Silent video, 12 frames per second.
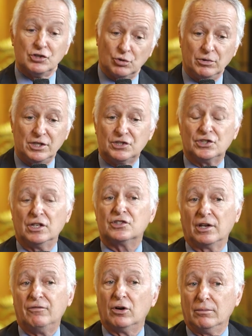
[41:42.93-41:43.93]
So in this
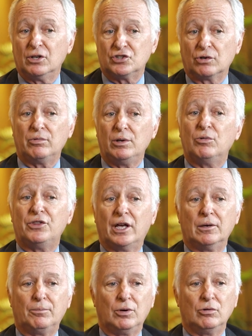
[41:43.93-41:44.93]
sense, I very much agree with
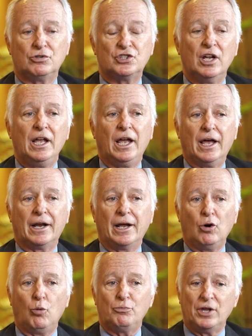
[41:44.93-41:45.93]
that approach, and I
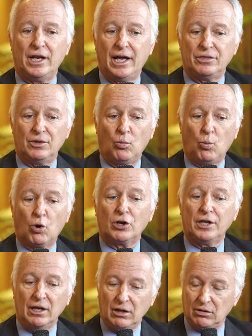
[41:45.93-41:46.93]
hope that at the
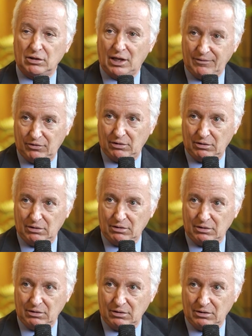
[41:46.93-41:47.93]
working level,
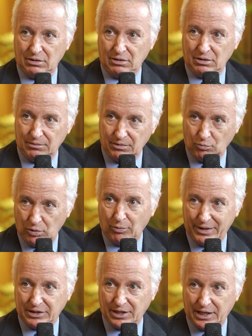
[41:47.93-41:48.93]
we'll
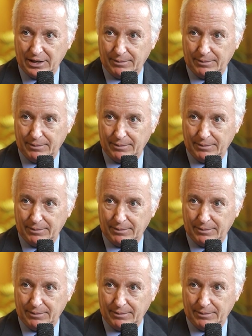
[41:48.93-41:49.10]
make that